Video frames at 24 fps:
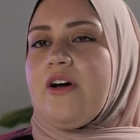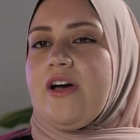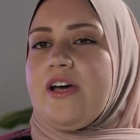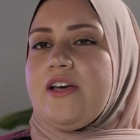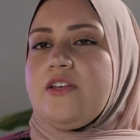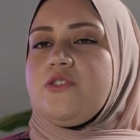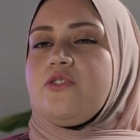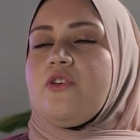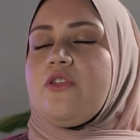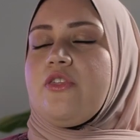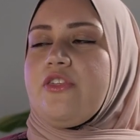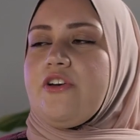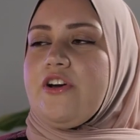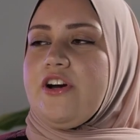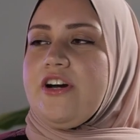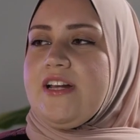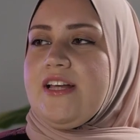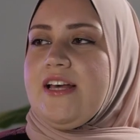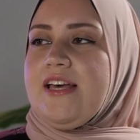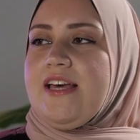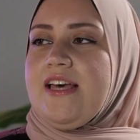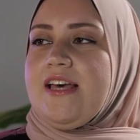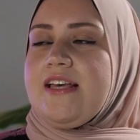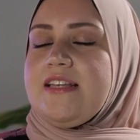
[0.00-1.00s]
Okay, so
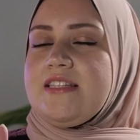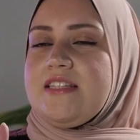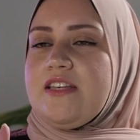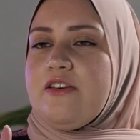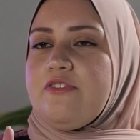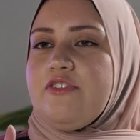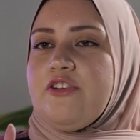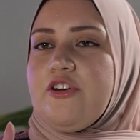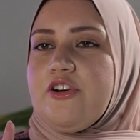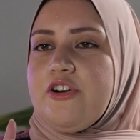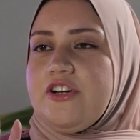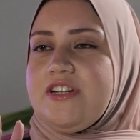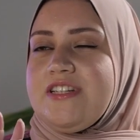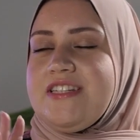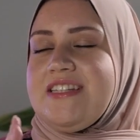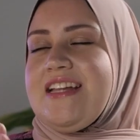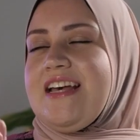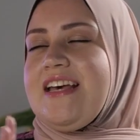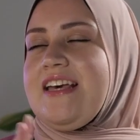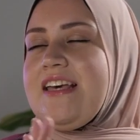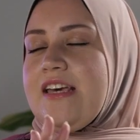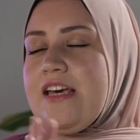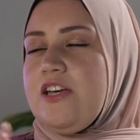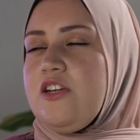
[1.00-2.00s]
30 is if you're
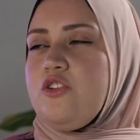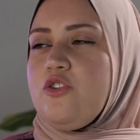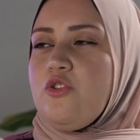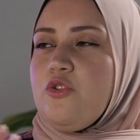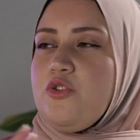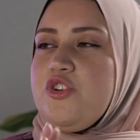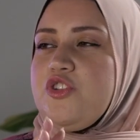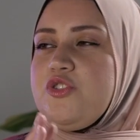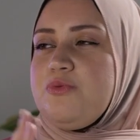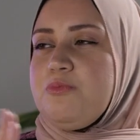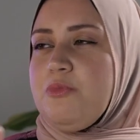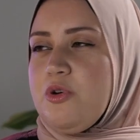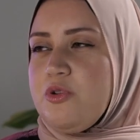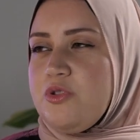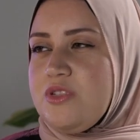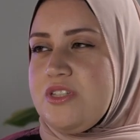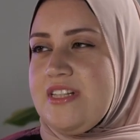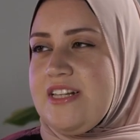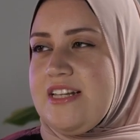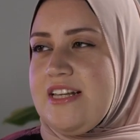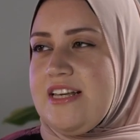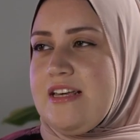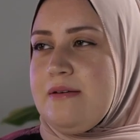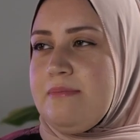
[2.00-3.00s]
staying indoors
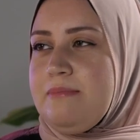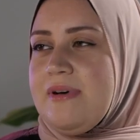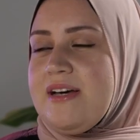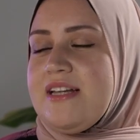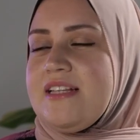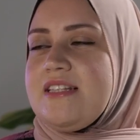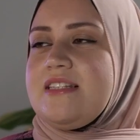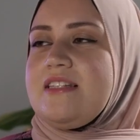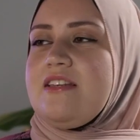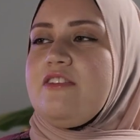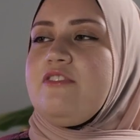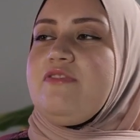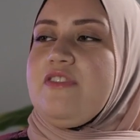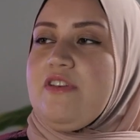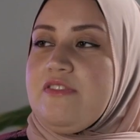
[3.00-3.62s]
mostly, but